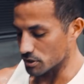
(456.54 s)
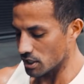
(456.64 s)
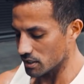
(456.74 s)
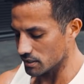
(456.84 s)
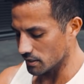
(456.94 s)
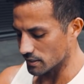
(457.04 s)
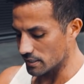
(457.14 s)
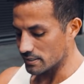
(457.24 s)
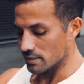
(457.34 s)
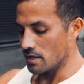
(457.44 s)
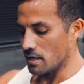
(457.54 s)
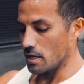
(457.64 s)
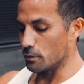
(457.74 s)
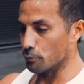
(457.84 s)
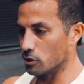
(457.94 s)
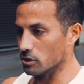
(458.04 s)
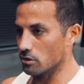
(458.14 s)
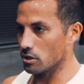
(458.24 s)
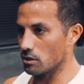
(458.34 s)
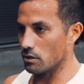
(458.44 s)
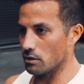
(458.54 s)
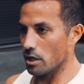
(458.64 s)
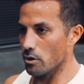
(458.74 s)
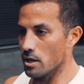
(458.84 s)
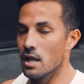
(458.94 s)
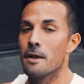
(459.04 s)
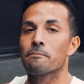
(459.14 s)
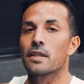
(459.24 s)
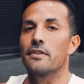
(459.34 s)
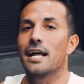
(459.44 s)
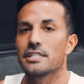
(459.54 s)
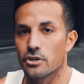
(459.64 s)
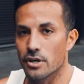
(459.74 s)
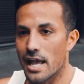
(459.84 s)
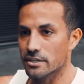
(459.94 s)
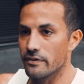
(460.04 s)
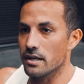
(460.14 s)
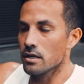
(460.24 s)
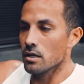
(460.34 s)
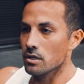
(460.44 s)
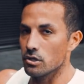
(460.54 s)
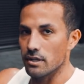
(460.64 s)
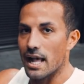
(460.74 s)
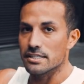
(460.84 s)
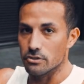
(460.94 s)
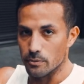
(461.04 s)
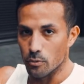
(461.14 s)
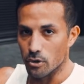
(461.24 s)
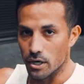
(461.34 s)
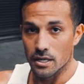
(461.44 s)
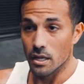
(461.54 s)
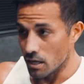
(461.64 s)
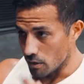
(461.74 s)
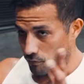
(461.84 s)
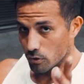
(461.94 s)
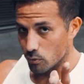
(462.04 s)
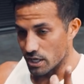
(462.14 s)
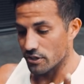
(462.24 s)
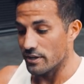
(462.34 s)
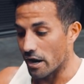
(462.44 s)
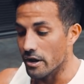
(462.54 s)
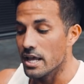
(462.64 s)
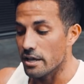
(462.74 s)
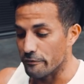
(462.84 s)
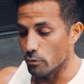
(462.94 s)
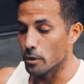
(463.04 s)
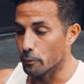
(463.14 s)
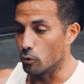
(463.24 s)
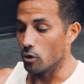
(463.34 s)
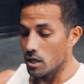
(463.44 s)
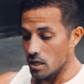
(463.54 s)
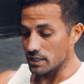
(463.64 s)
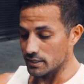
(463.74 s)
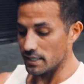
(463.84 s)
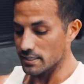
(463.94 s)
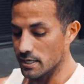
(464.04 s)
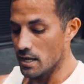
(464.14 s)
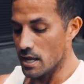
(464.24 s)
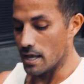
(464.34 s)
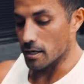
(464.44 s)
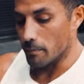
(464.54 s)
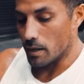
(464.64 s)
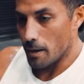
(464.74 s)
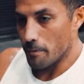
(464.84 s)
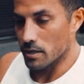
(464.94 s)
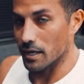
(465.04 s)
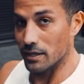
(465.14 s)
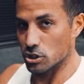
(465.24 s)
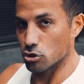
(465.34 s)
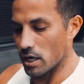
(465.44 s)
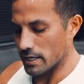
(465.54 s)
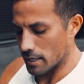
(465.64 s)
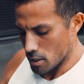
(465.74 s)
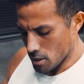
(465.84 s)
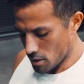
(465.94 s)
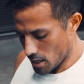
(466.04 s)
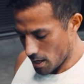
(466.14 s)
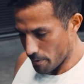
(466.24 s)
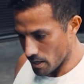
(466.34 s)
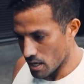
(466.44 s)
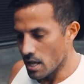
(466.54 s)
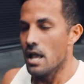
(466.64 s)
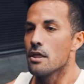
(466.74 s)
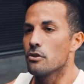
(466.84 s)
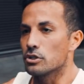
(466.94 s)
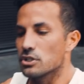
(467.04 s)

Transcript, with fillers: are tucked in like this, and you're pulling low, low, low, low, low, that's how you're gonna activate your lats a little bit more for the width. Now, if you were to pull like this and come up, kind of like shrugging up, there's,